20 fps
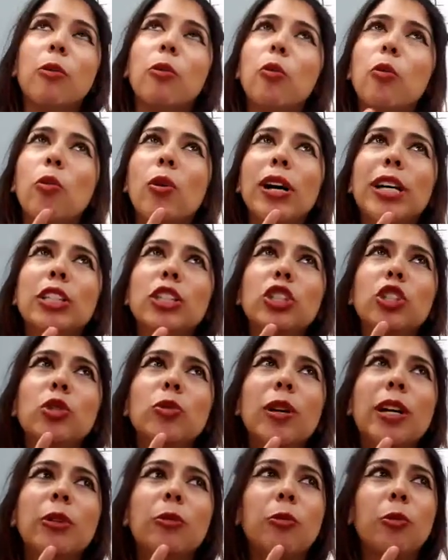what do
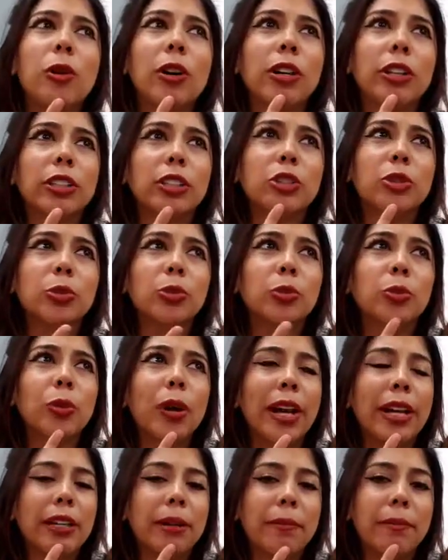I want to
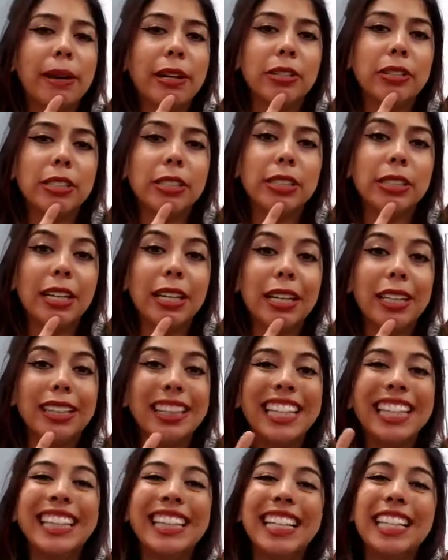write about today?
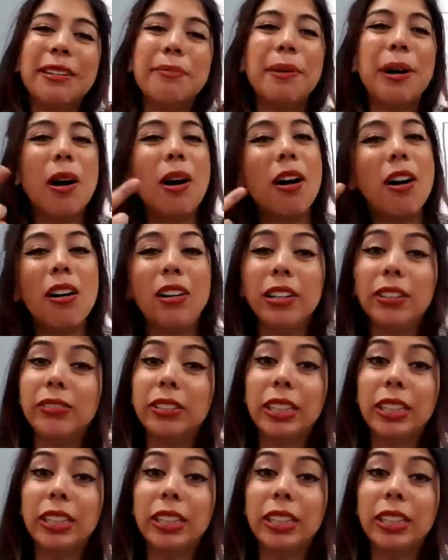They think about all of